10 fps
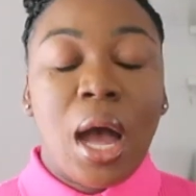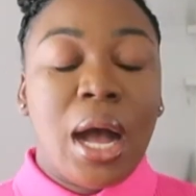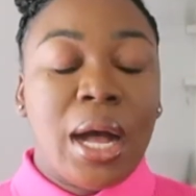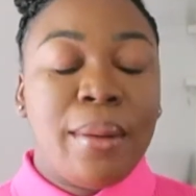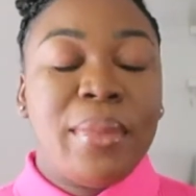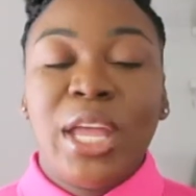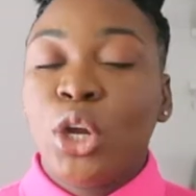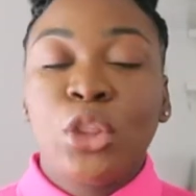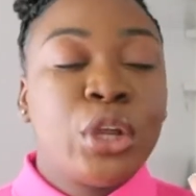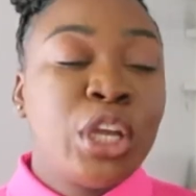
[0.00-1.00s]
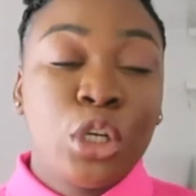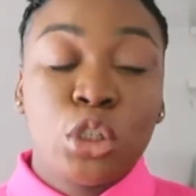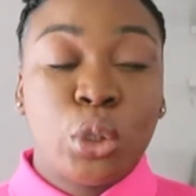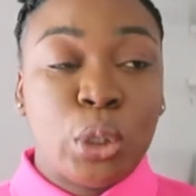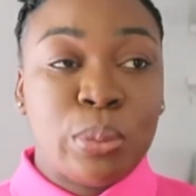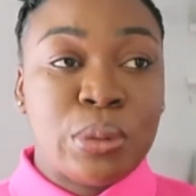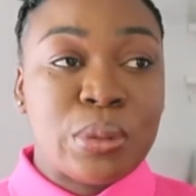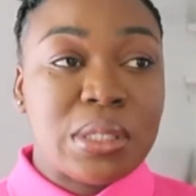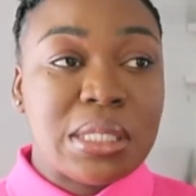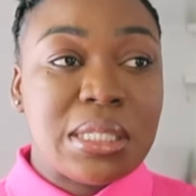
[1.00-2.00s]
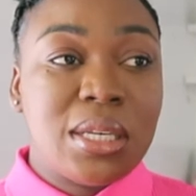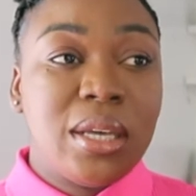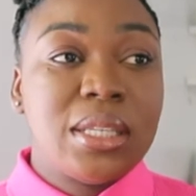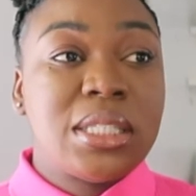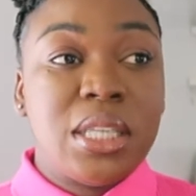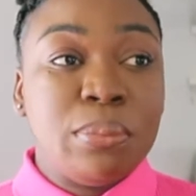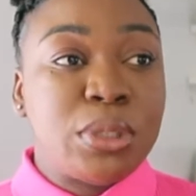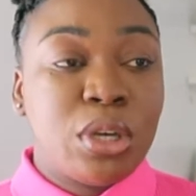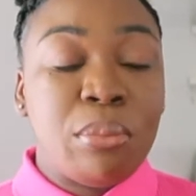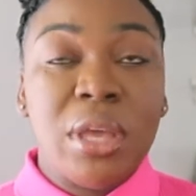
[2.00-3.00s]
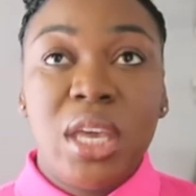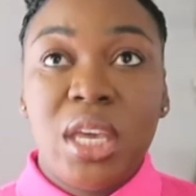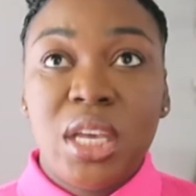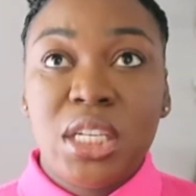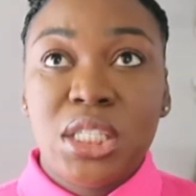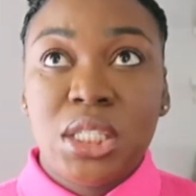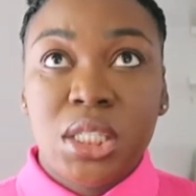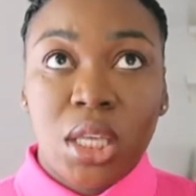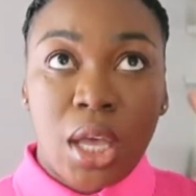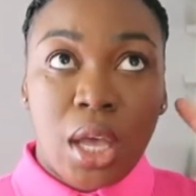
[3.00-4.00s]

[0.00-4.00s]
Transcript: another uncontrollable symptom is